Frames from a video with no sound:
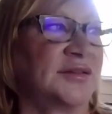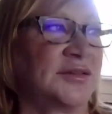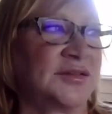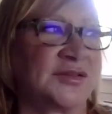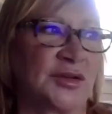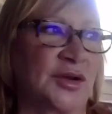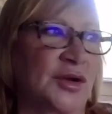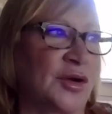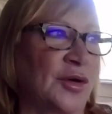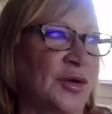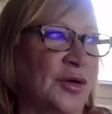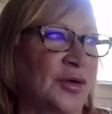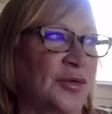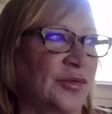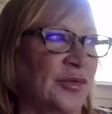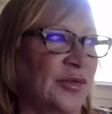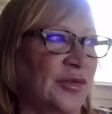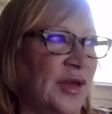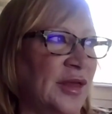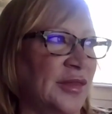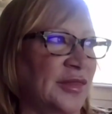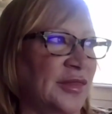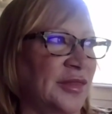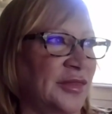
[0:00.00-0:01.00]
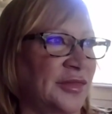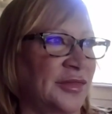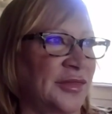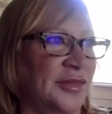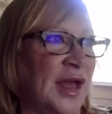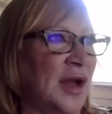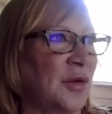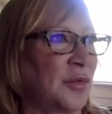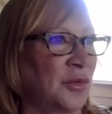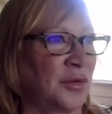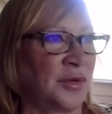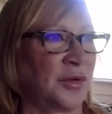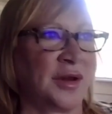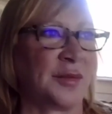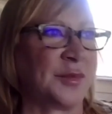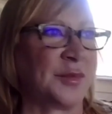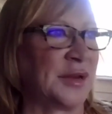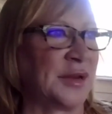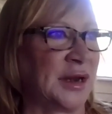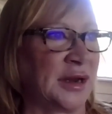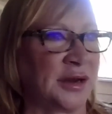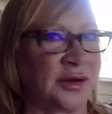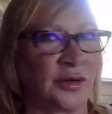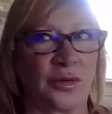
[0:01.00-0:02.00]
so that one, I
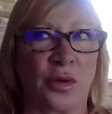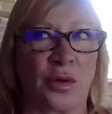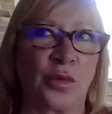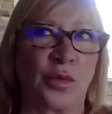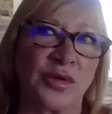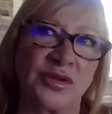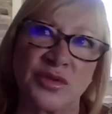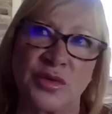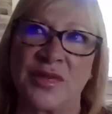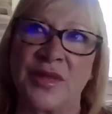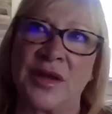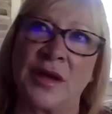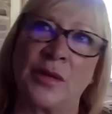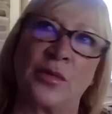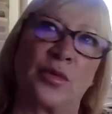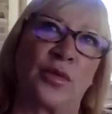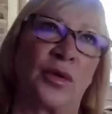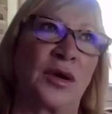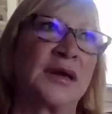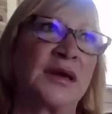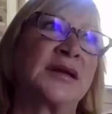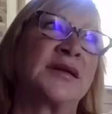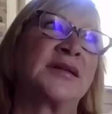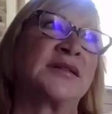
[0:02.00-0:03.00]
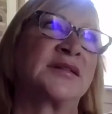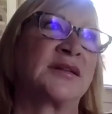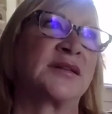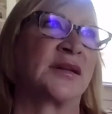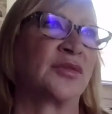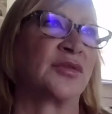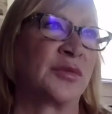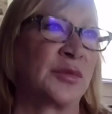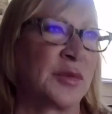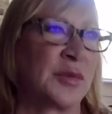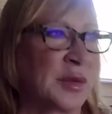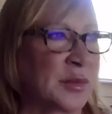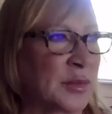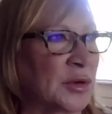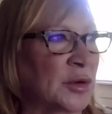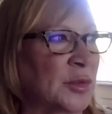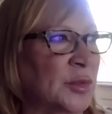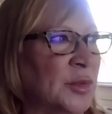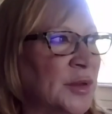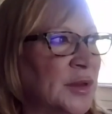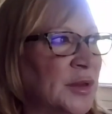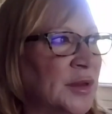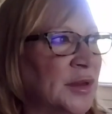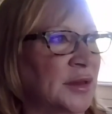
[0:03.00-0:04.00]
mean, I don't know which one that was. I don't remember,
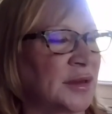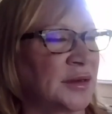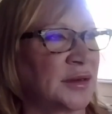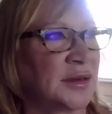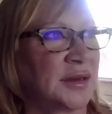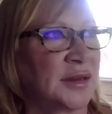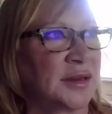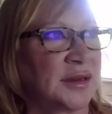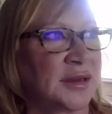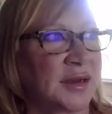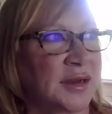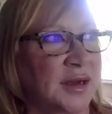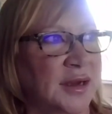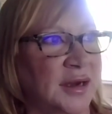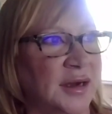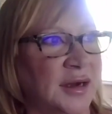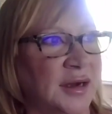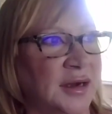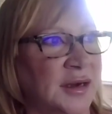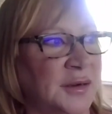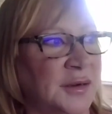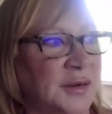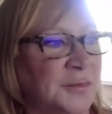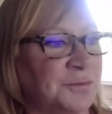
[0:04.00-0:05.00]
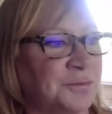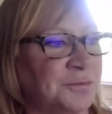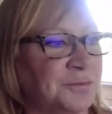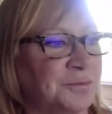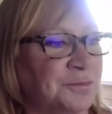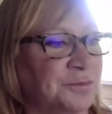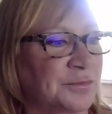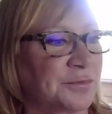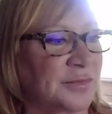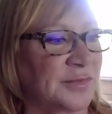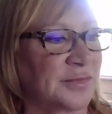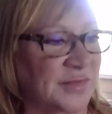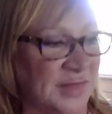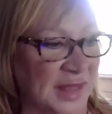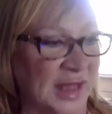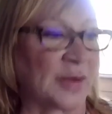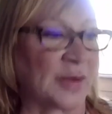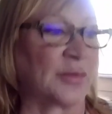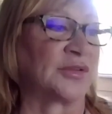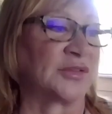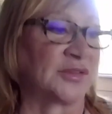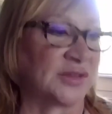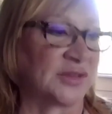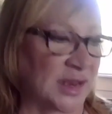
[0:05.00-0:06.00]
but that
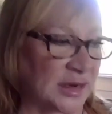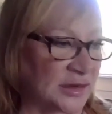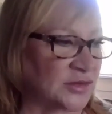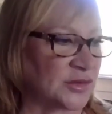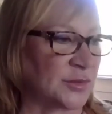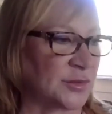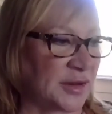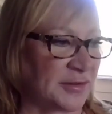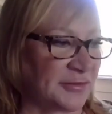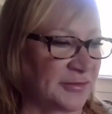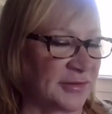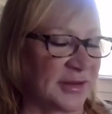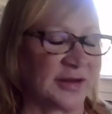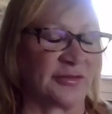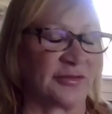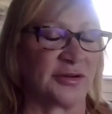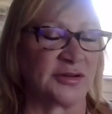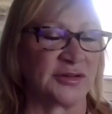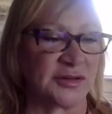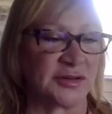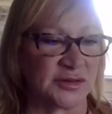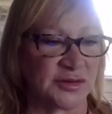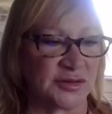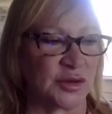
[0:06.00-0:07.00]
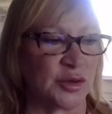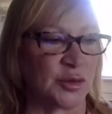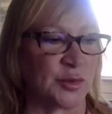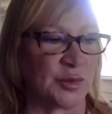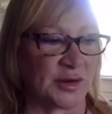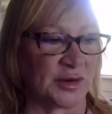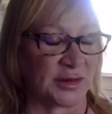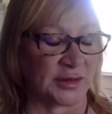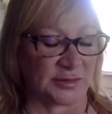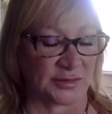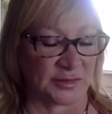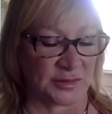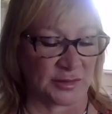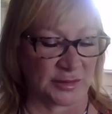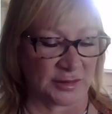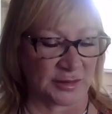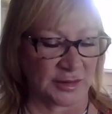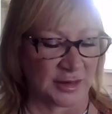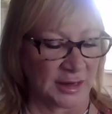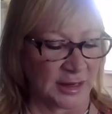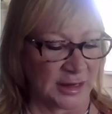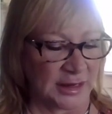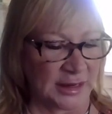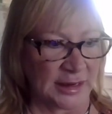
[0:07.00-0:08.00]
was actually my favorite to do because
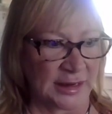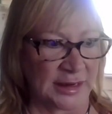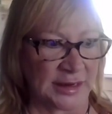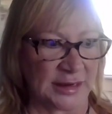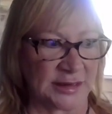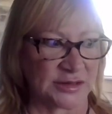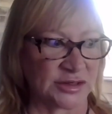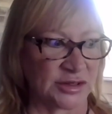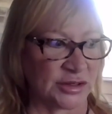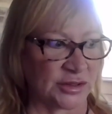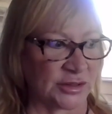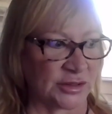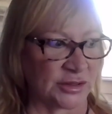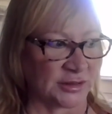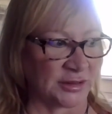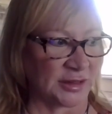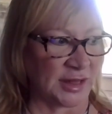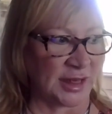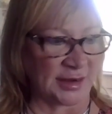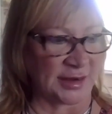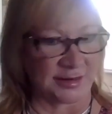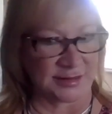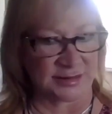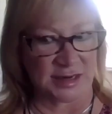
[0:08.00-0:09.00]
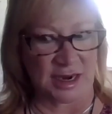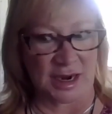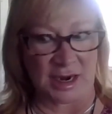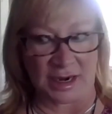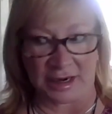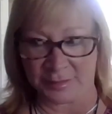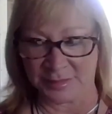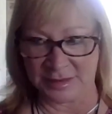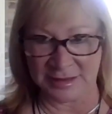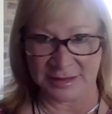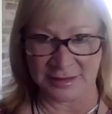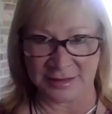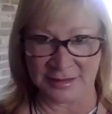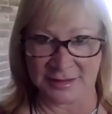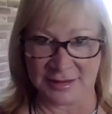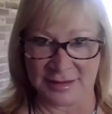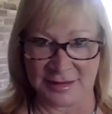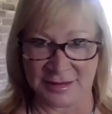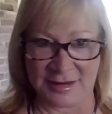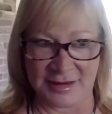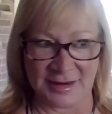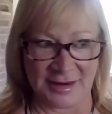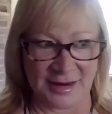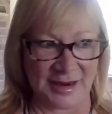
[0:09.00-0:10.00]
it took a lot of timing,
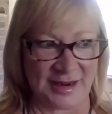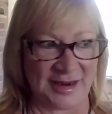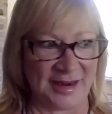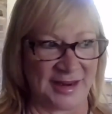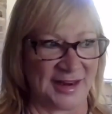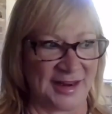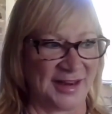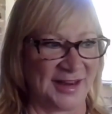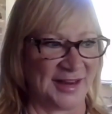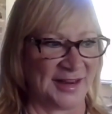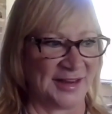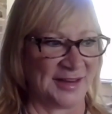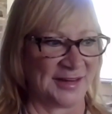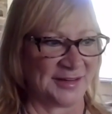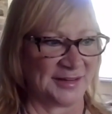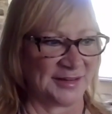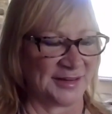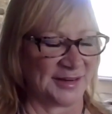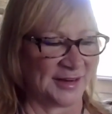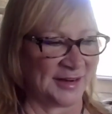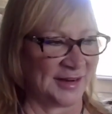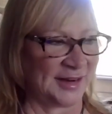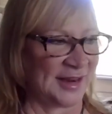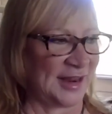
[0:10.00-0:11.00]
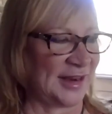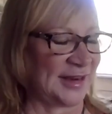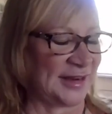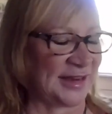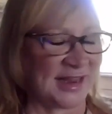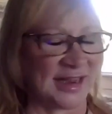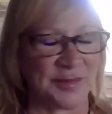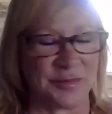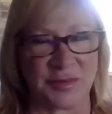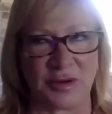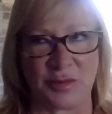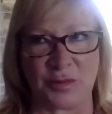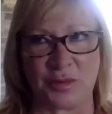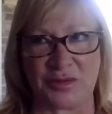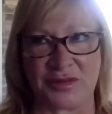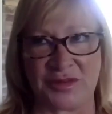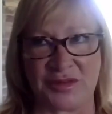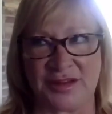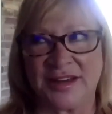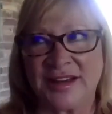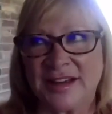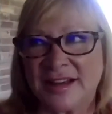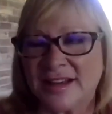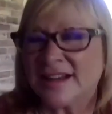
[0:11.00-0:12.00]
and I came up with a